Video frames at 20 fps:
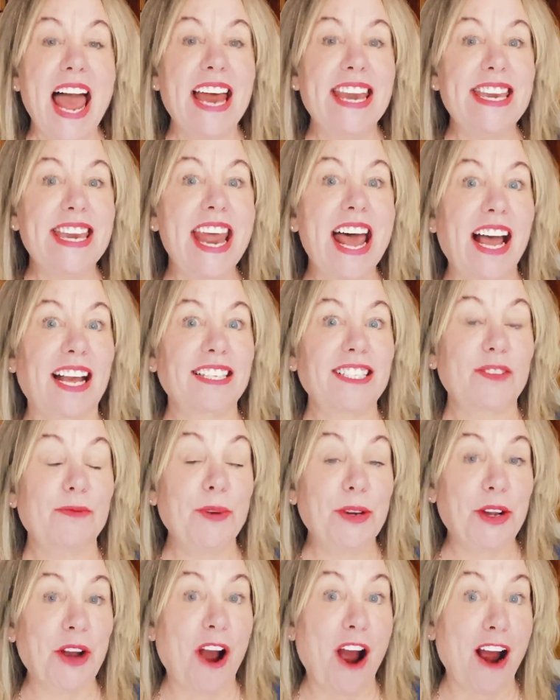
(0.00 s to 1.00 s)
And next,
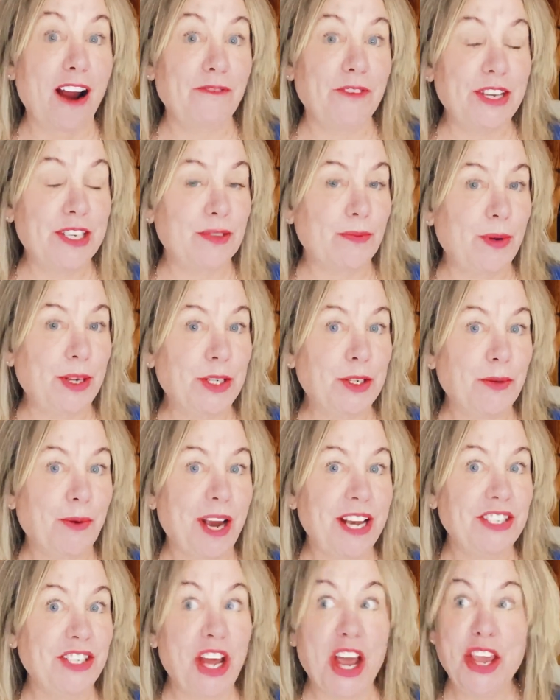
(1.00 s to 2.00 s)
when your RV is
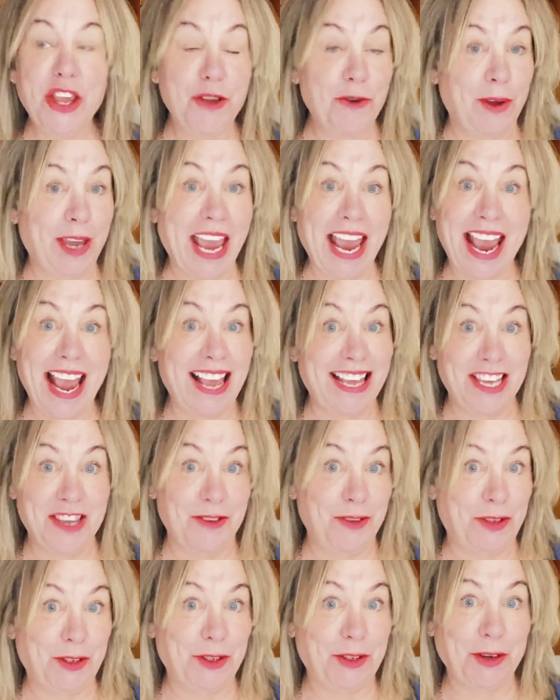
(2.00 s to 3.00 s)
winterized, you can't
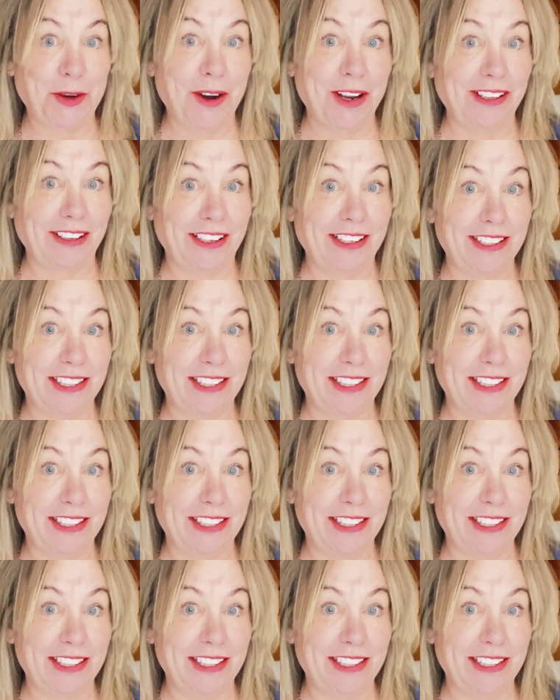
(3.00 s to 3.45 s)
use your toilet.